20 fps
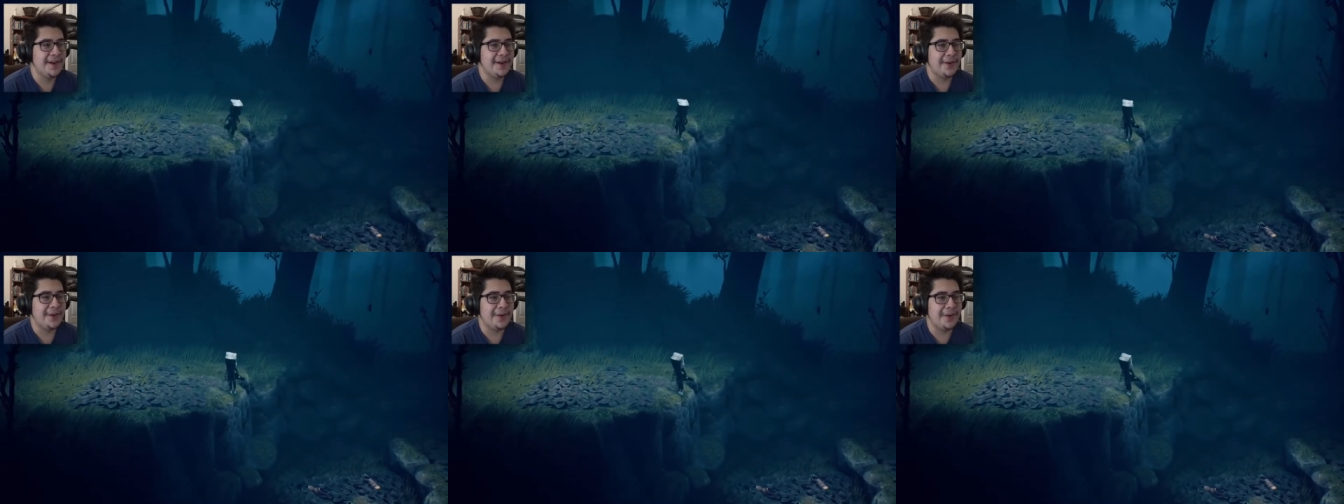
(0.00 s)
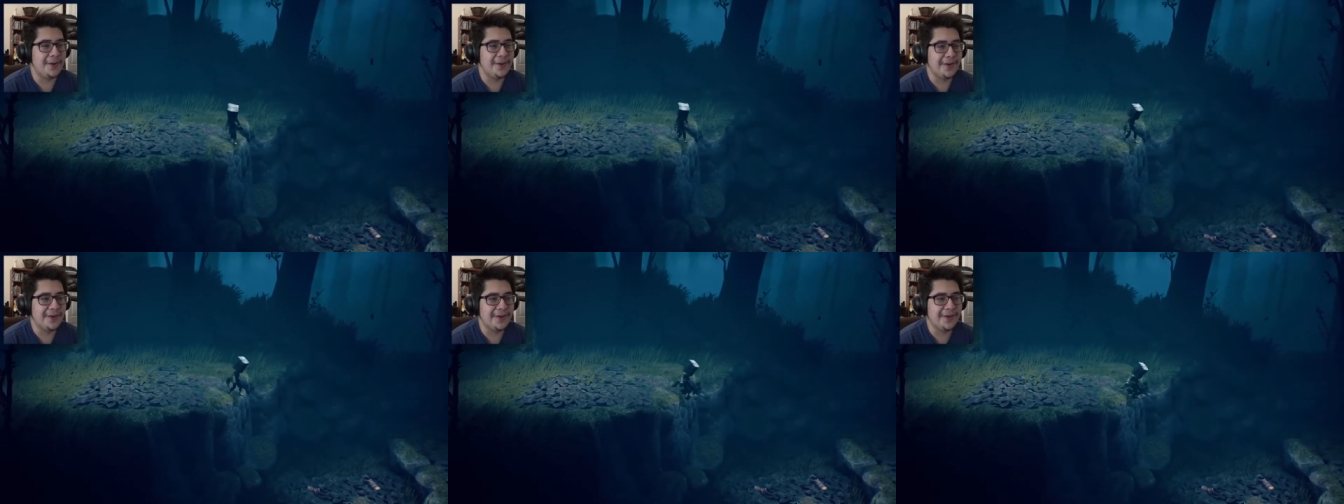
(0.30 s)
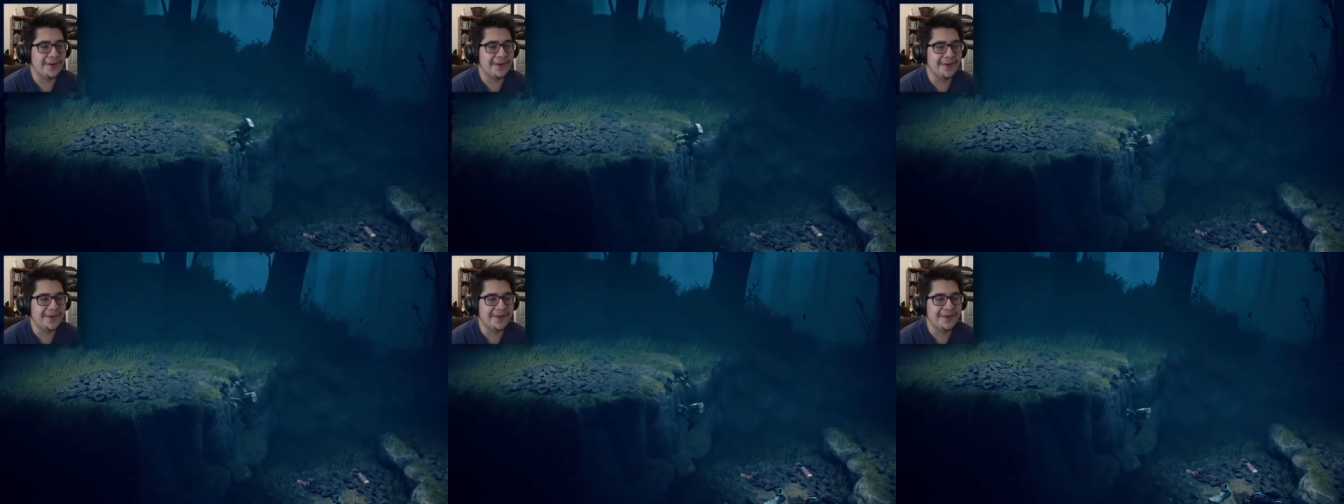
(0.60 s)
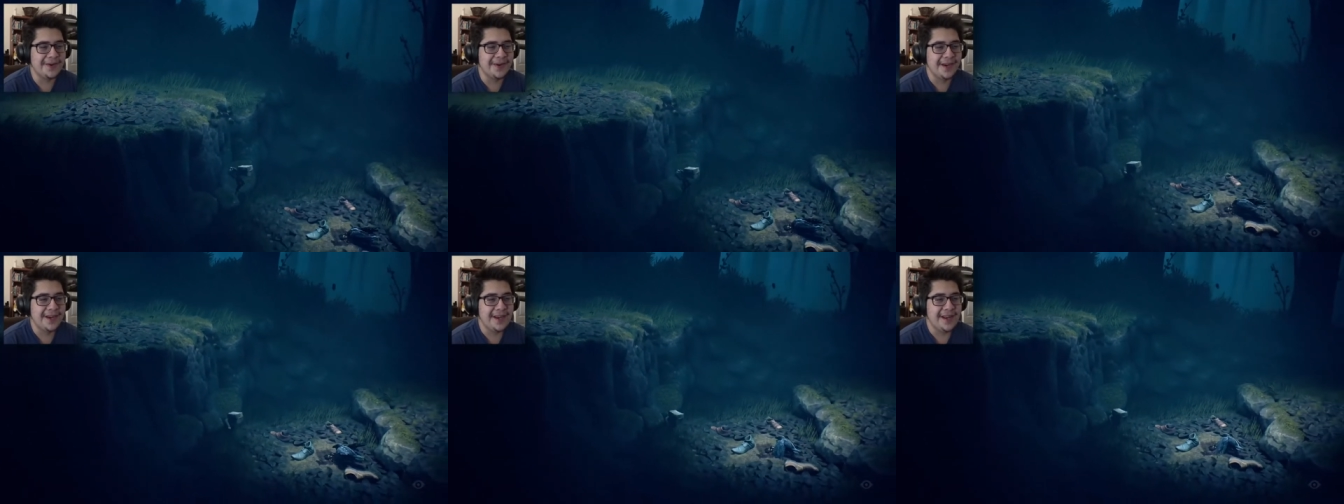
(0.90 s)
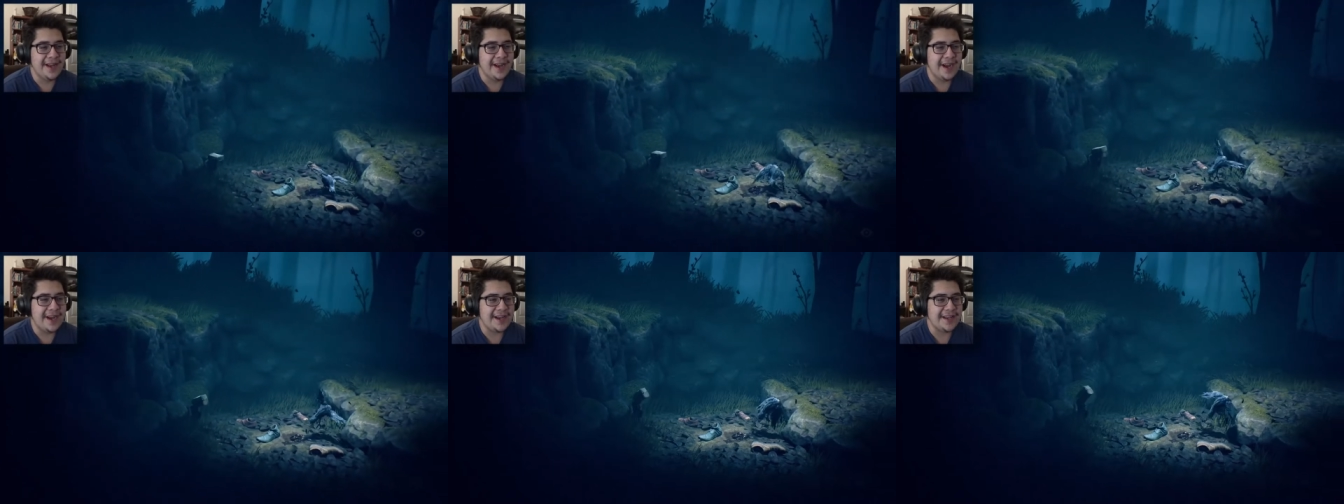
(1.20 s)
Oh,
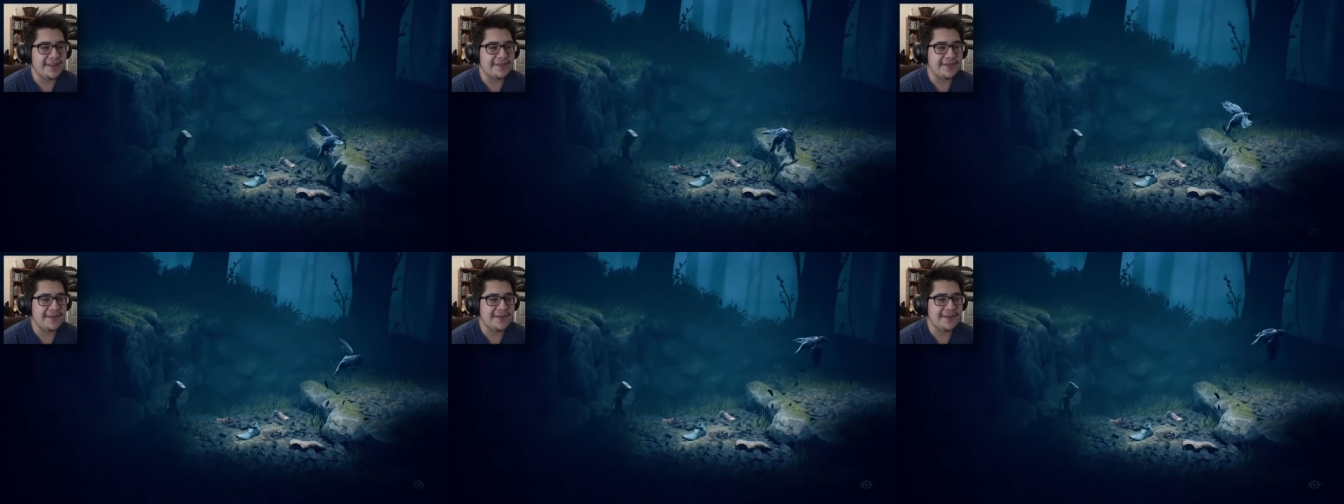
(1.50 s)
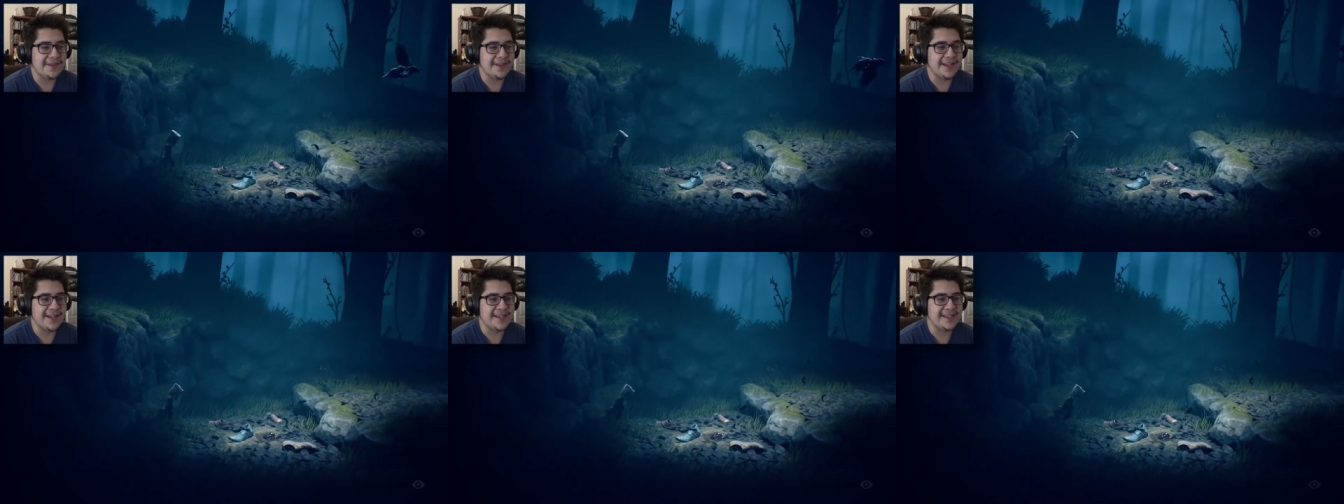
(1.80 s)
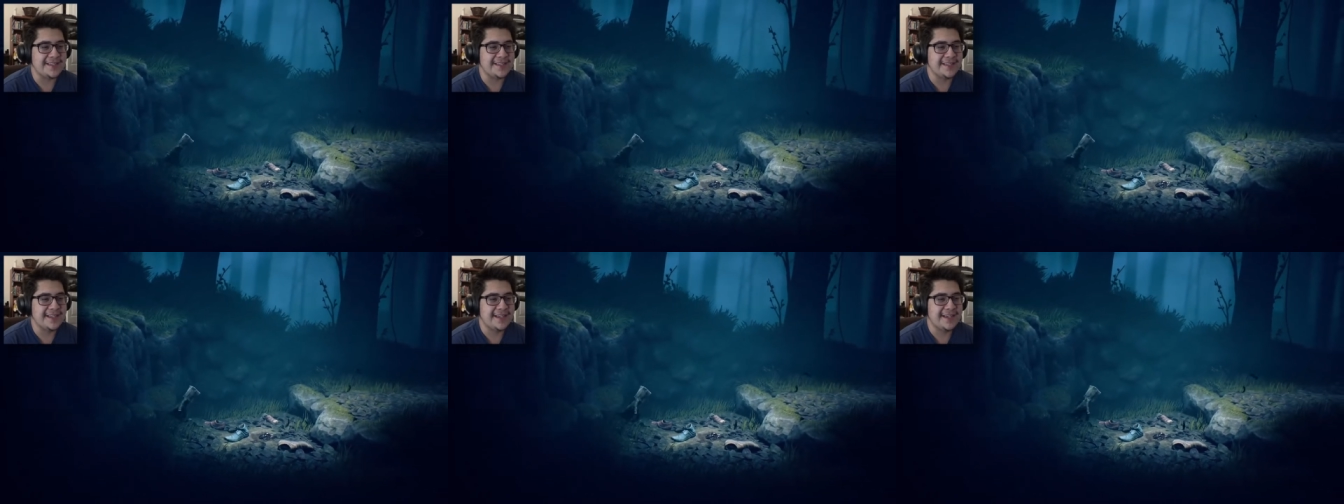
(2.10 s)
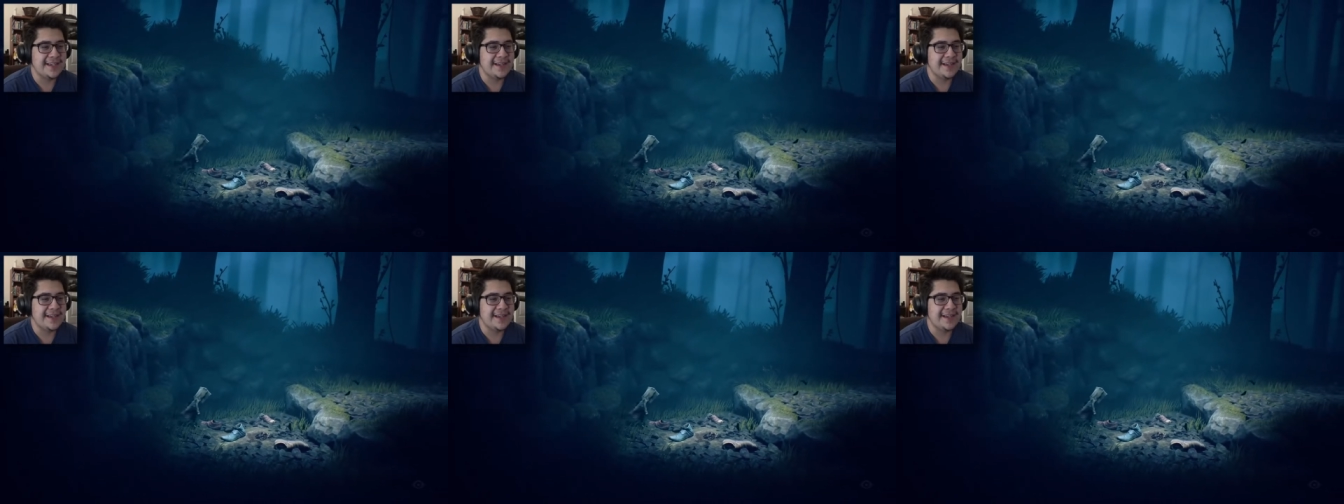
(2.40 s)
I didn't even realize.